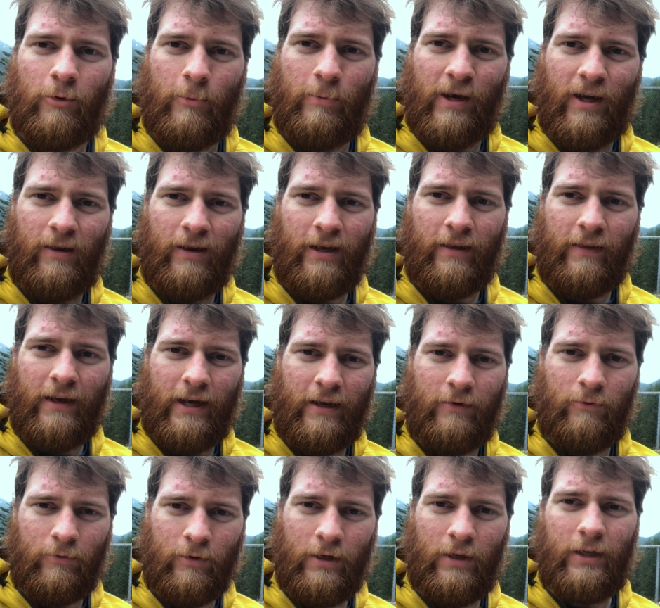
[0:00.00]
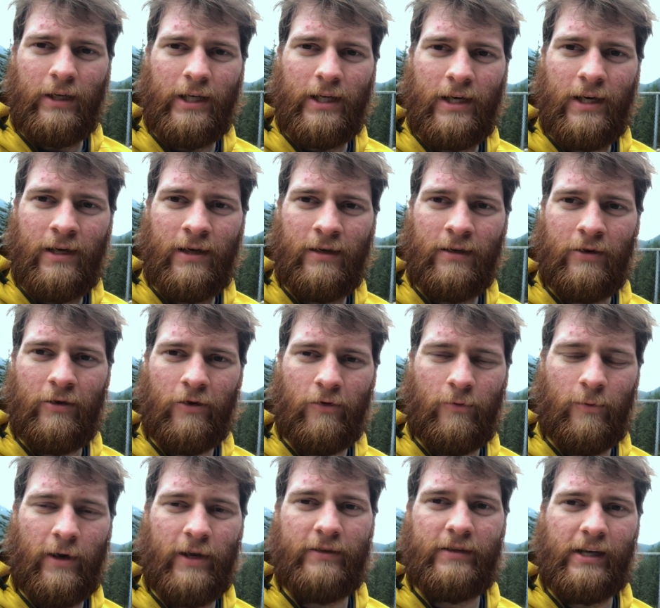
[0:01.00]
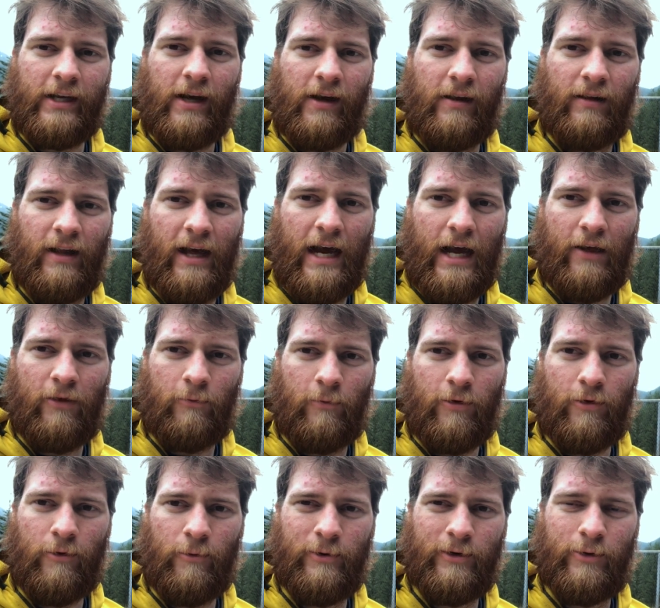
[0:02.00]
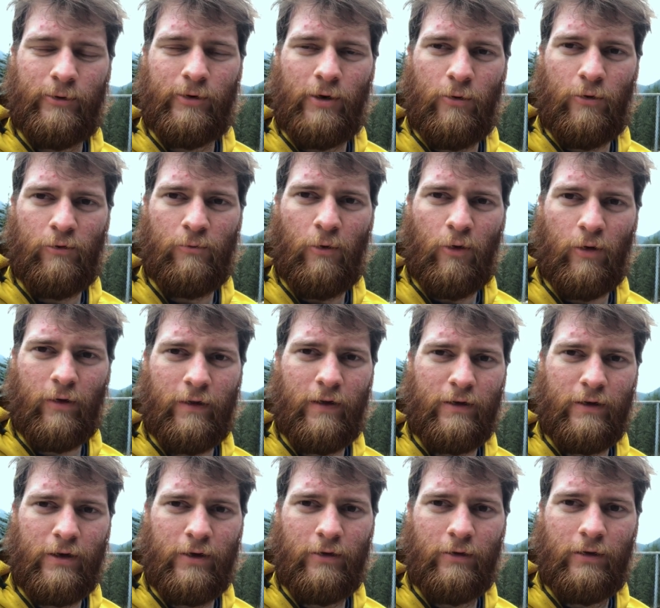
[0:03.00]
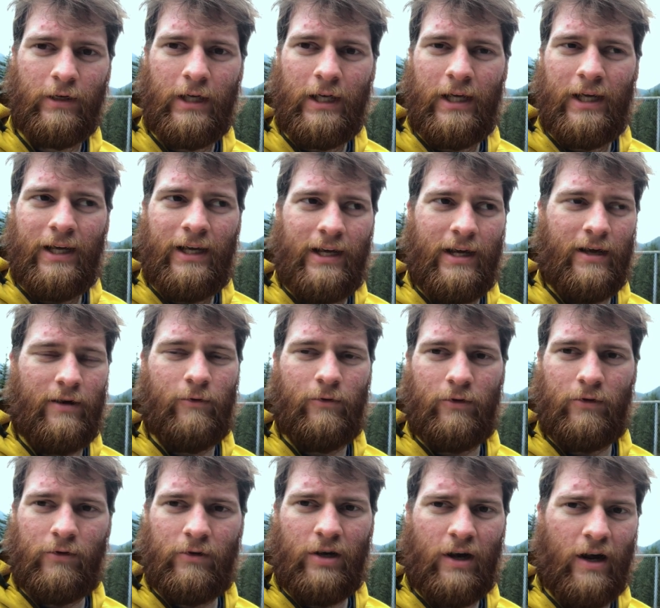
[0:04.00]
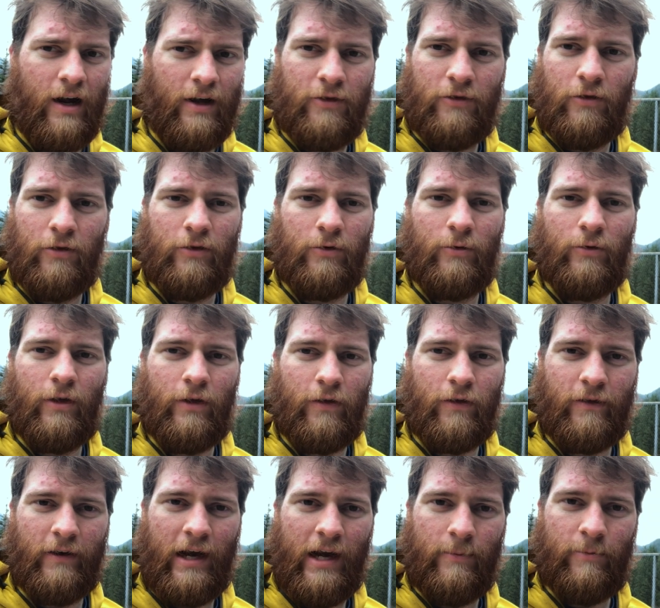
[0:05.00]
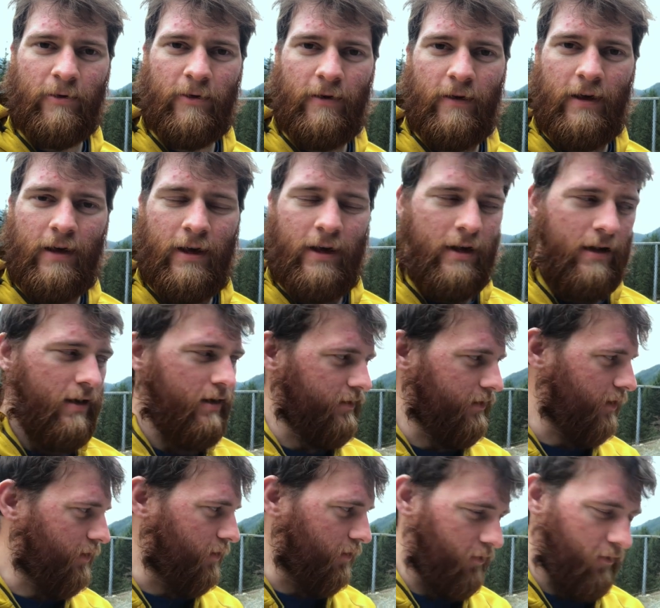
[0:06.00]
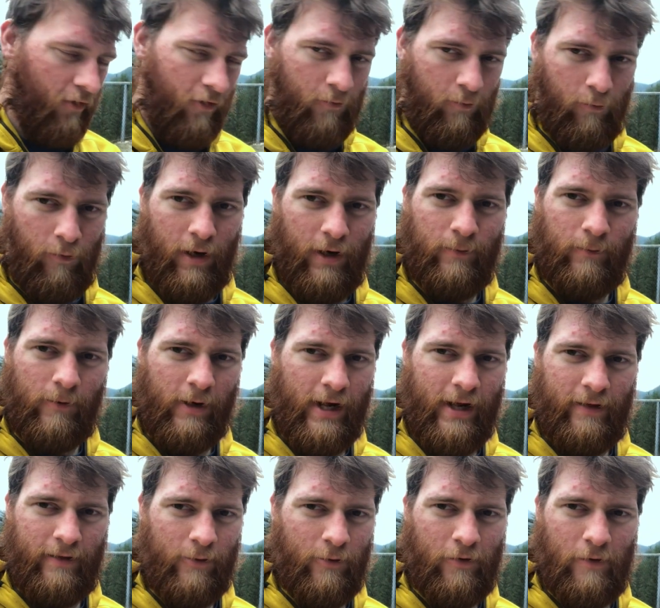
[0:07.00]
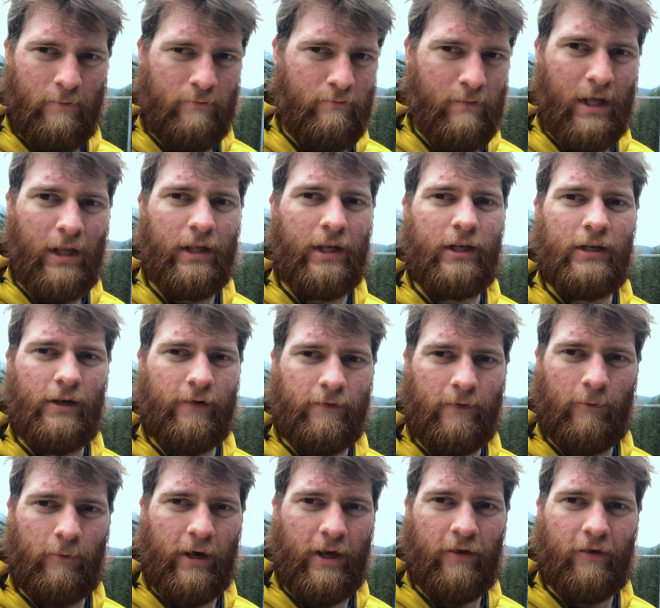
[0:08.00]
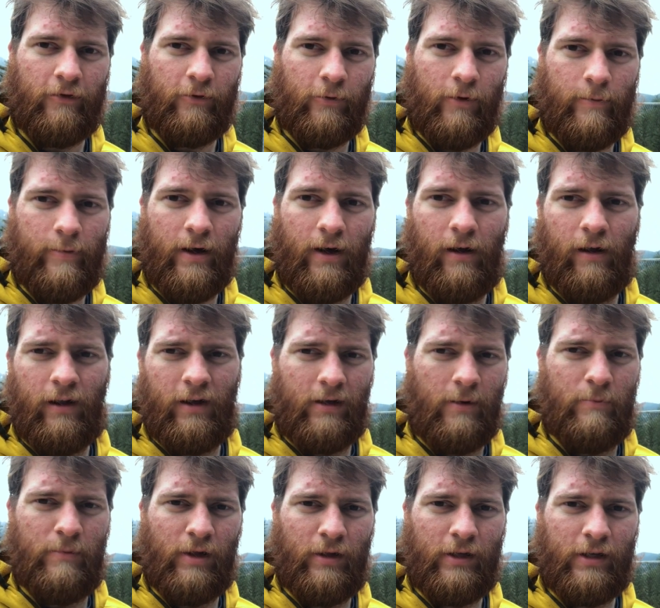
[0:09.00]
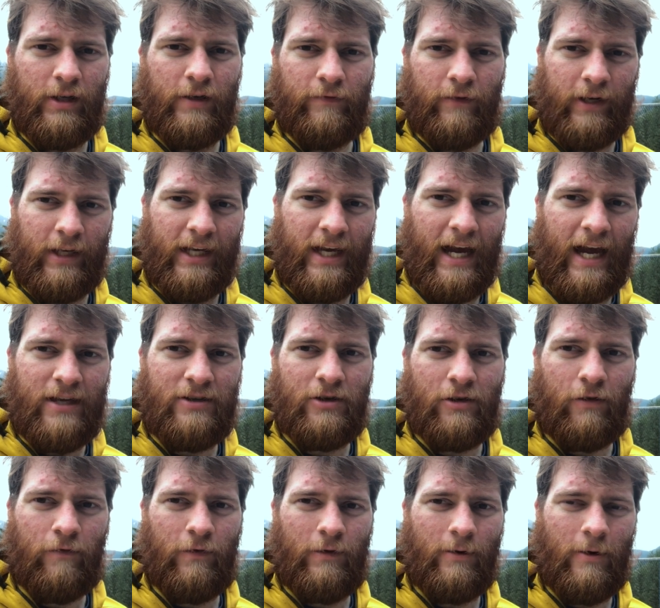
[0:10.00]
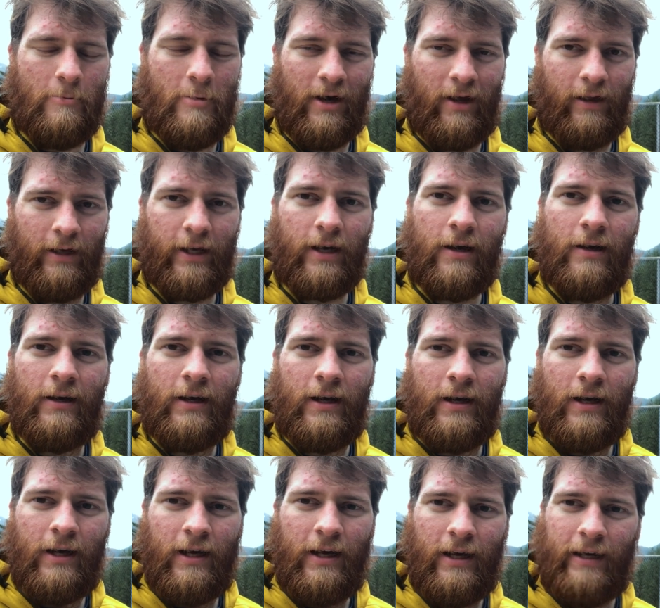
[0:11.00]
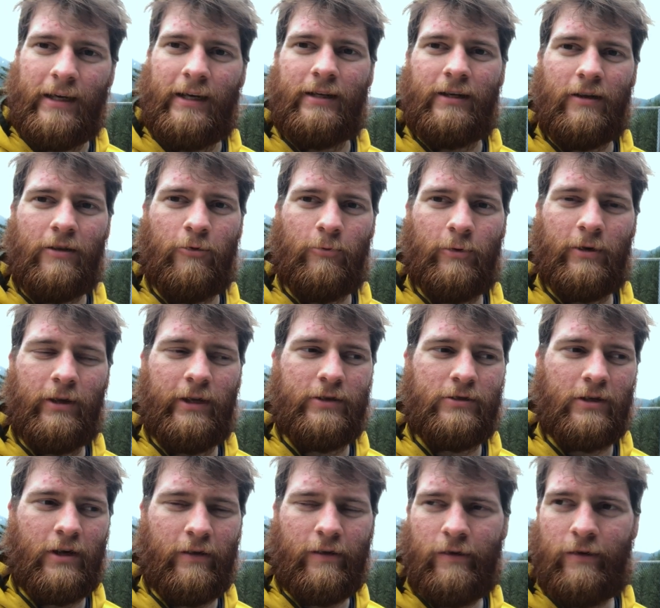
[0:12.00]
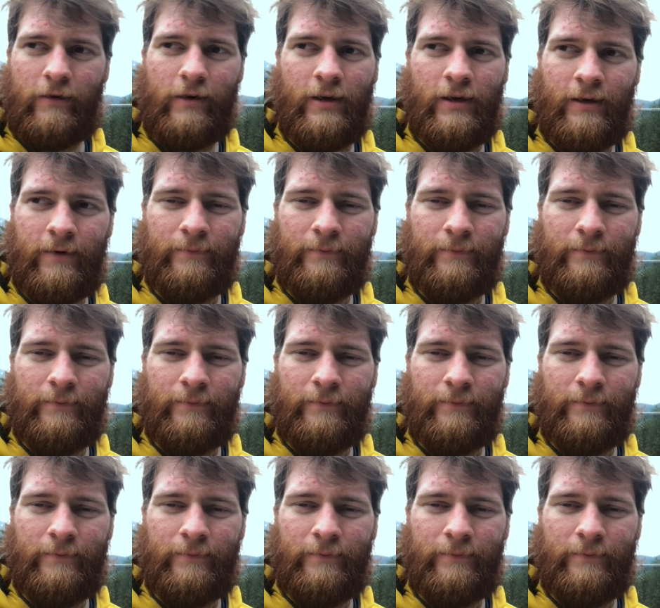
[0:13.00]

rappelling that really you just want to take a class with someone who knows more than you and talks you through the steps. This is just one way. There's a million different ways to rappel and a million different gadgets for rappelling. And it's really just,